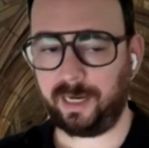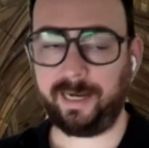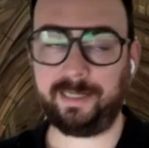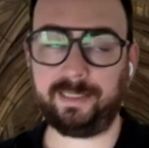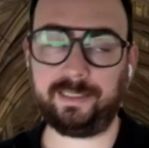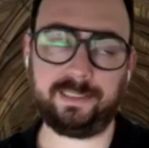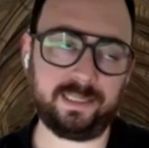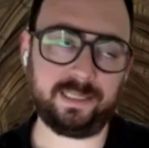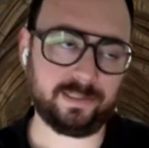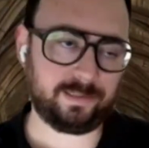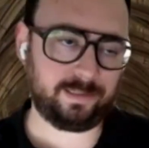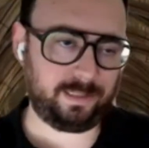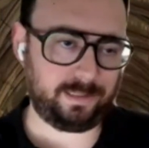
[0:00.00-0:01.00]

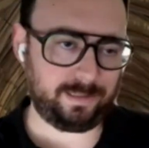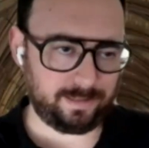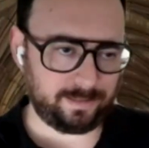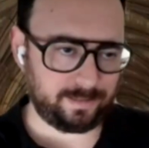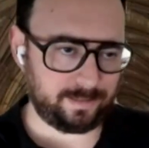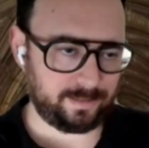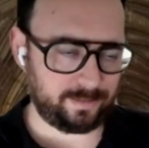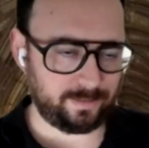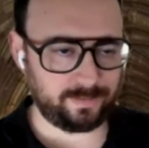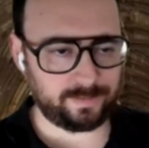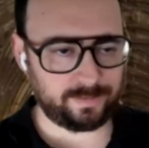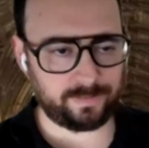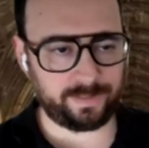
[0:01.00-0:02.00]
Ideally,
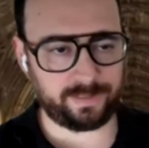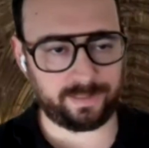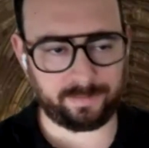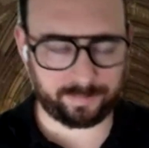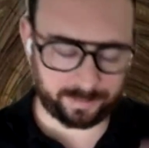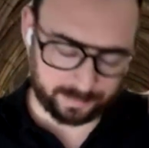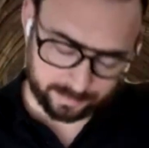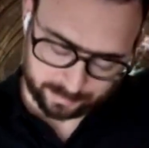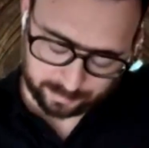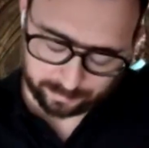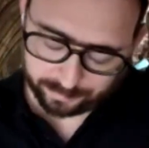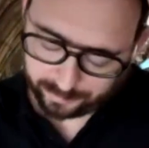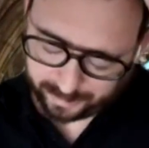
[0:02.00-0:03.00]
it's great that you bring this
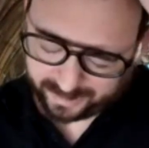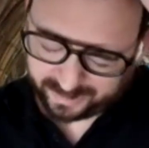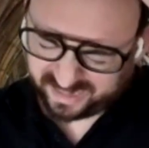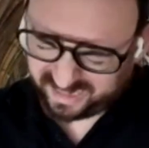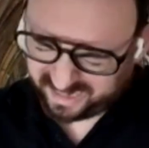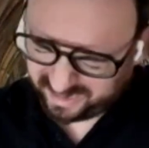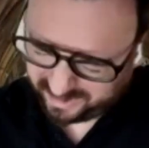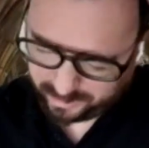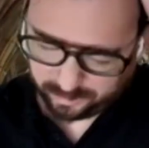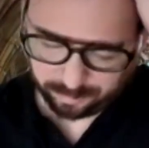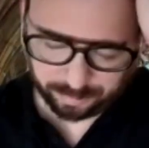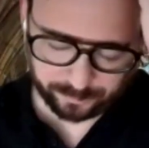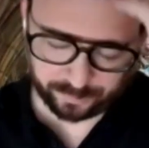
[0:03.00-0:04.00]
up. Ideally, in a
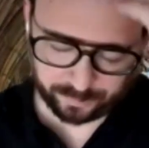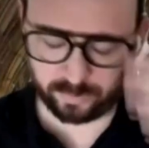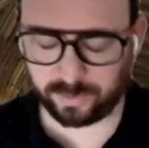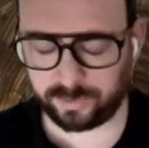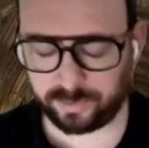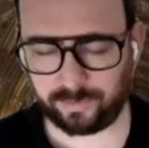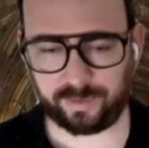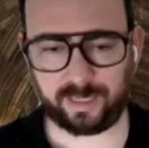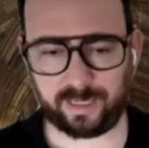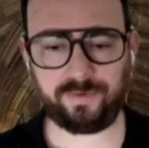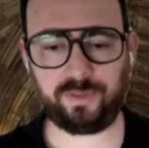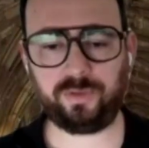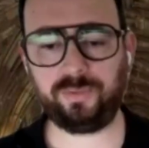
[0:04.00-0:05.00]
perfect world, you would
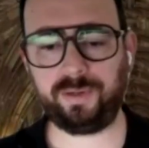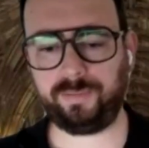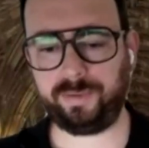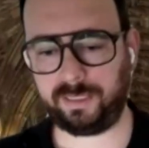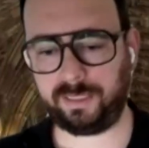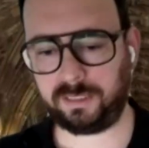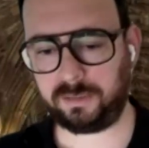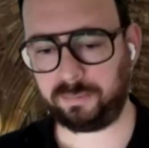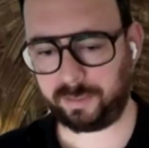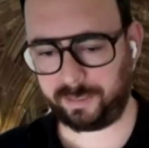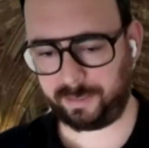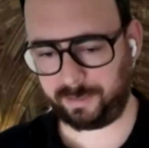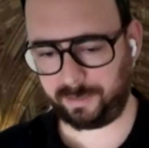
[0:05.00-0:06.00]
have a three-way
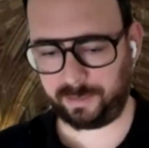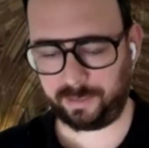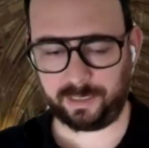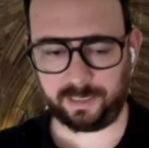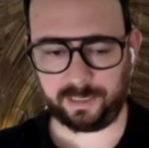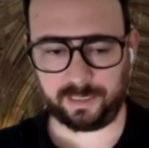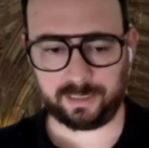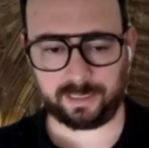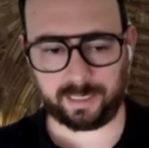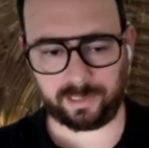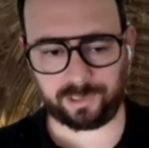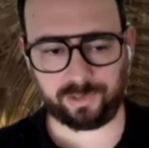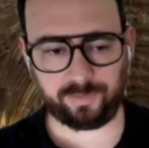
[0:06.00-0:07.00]
split, not
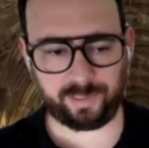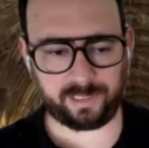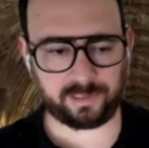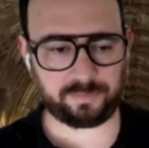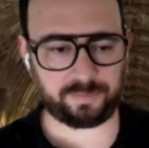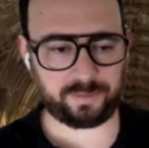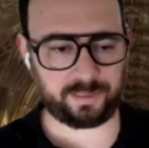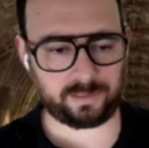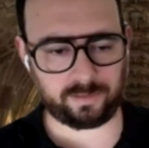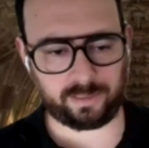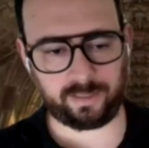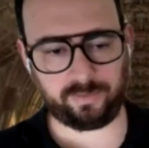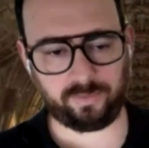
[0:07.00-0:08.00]
a two-way split. So
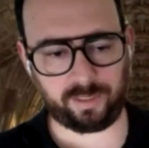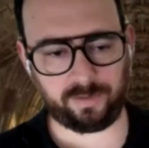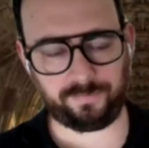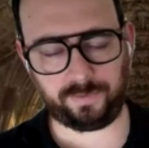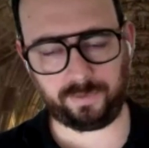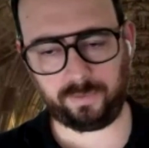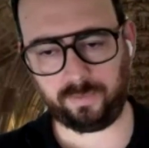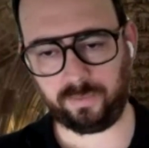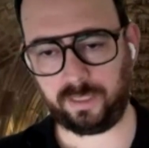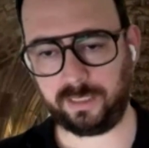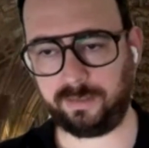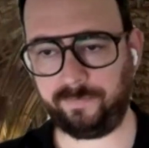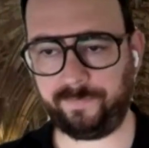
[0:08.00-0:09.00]
that will give you
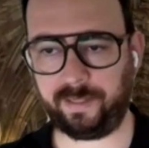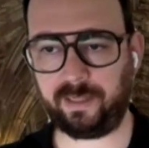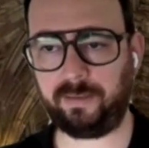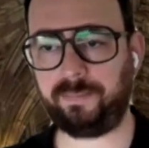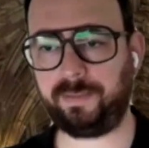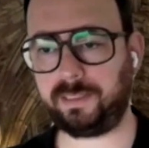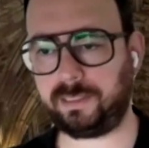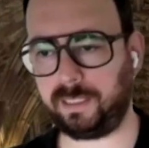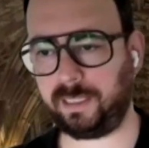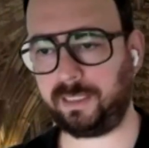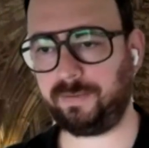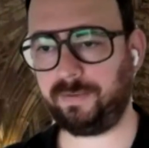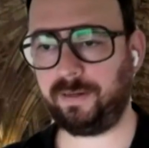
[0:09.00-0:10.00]
a development
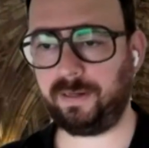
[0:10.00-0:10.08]
set,